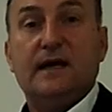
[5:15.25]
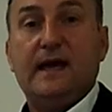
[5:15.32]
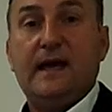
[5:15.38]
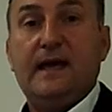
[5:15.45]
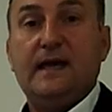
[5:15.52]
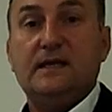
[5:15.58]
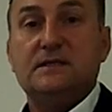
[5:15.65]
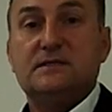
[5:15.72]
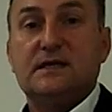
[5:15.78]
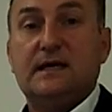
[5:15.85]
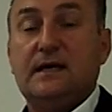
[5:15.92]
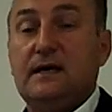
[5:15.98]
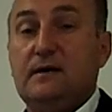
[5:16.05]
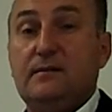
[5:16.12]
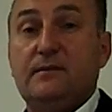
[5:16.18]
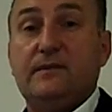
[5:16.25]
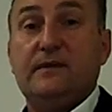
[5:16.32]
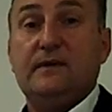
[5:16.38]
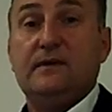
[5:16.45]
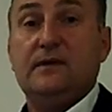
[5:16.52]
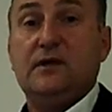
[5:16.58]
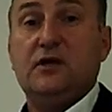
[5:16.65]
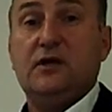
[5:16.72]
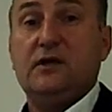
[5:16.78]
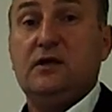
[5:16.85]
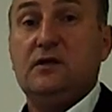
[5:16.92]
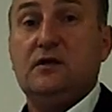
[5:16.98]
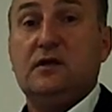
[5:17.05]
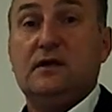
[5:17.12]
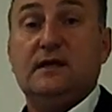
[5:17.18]
and
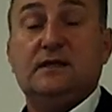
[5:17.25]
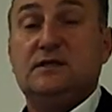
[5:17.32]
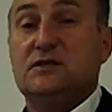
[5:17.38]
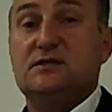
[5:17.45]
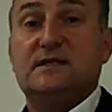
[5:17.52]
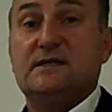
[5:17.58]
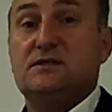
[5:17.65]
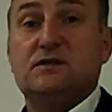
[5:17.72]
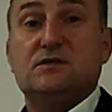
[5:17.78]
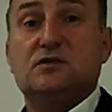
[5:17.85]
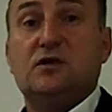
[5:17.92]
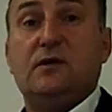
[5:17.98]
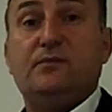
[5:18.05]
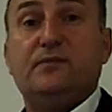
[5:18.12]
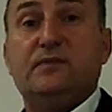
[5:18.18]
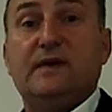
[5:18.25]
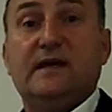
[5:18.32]
it just doesn't stop